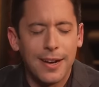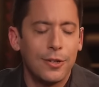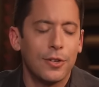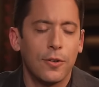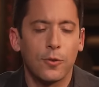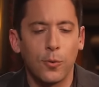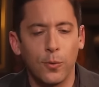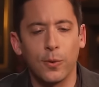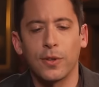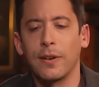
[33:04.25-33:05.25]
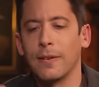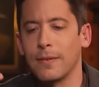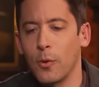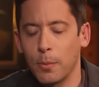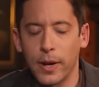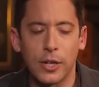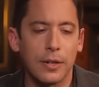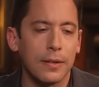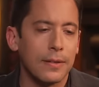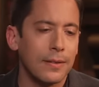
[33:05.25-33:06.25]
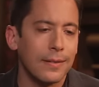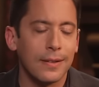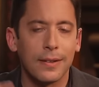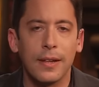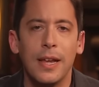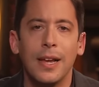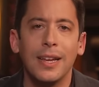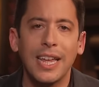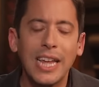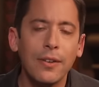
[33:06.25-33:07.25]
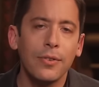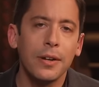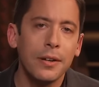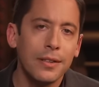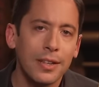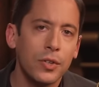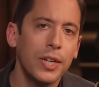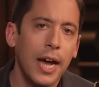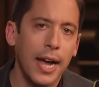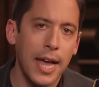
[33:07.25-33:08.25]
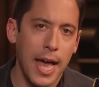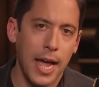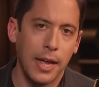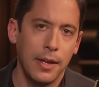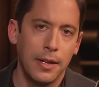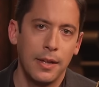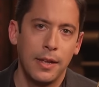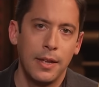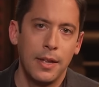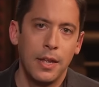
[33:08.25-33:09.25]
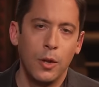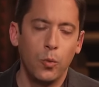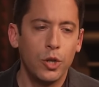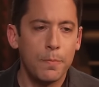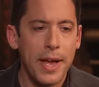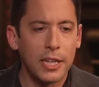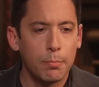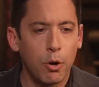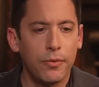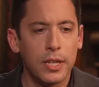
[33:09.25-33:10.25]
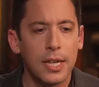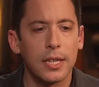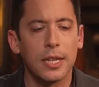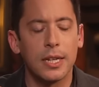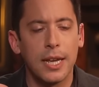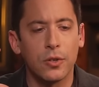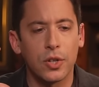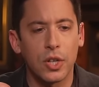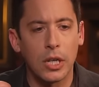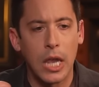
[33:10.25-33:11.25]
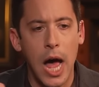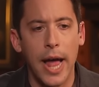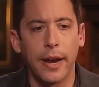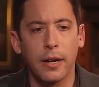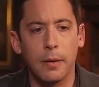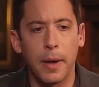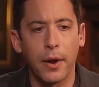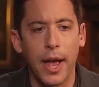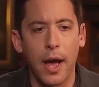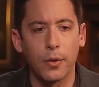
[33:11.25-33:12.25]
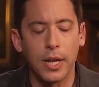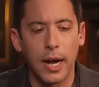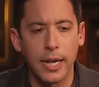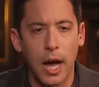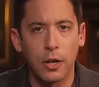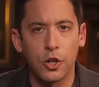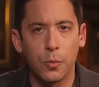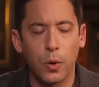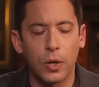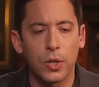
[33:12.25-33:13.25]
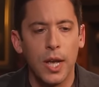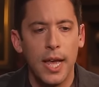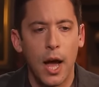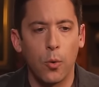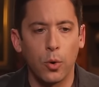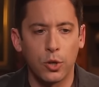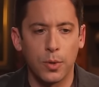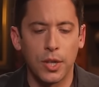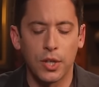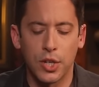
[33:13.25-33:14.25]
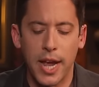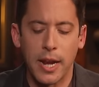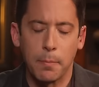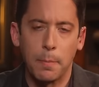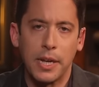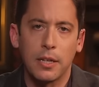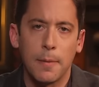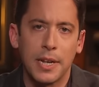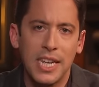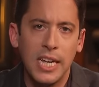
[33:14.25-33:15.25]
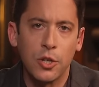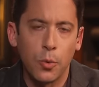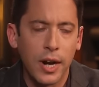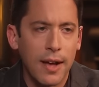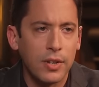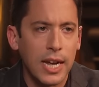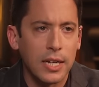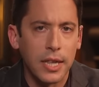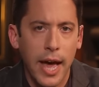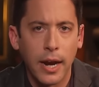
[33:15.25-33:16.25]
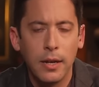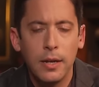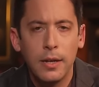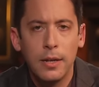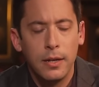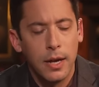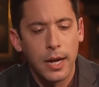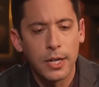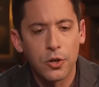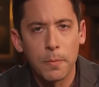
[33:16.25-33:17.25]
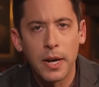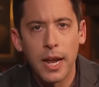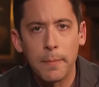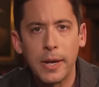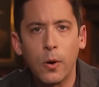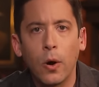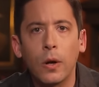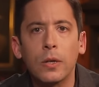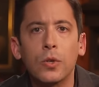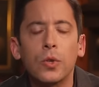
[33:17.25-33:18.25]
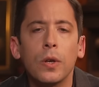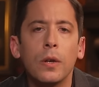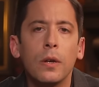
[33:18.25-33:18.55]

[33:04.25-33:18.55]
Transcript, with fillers: not just our schools and our corporations and this, even the CIA, which makes perfect sense. It tells us a lot about how the ideology works, how it works within the state. But because I'm a tease, we're going to have to get to that on Easter Monday because